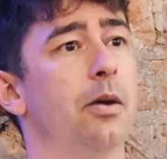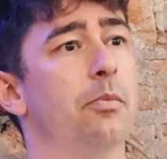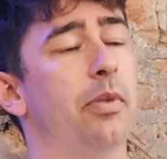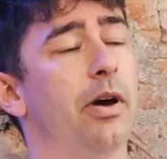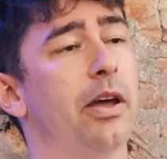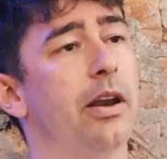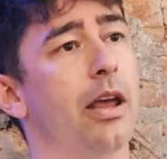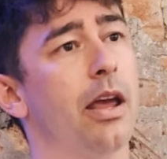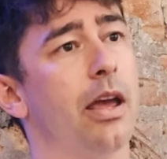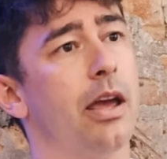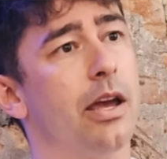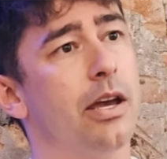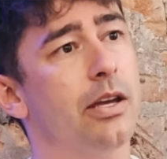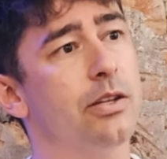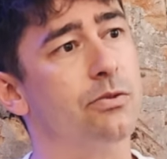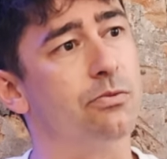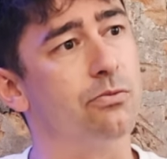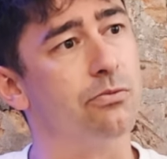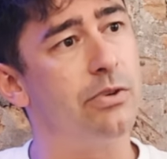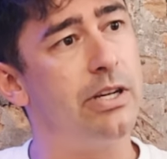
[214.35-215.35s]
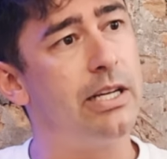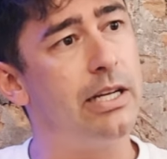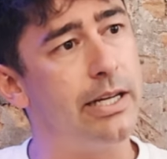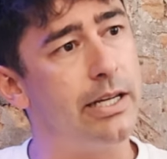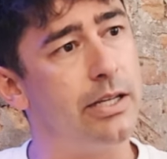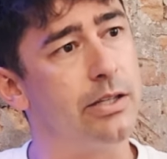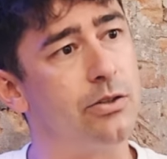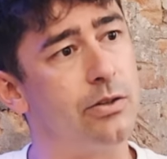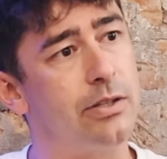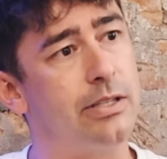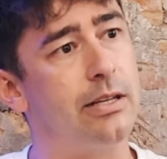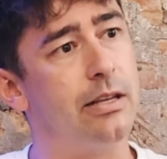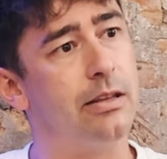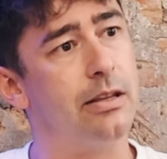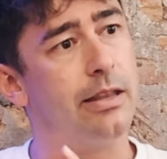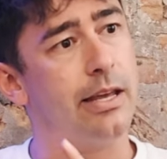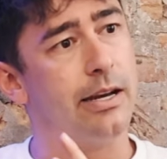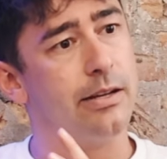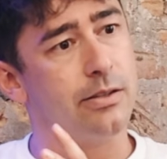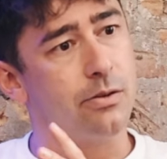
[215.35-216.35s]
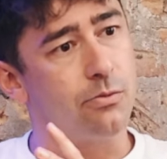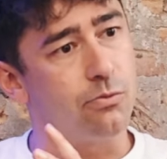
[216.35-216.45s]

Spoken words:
But it's really interesting that is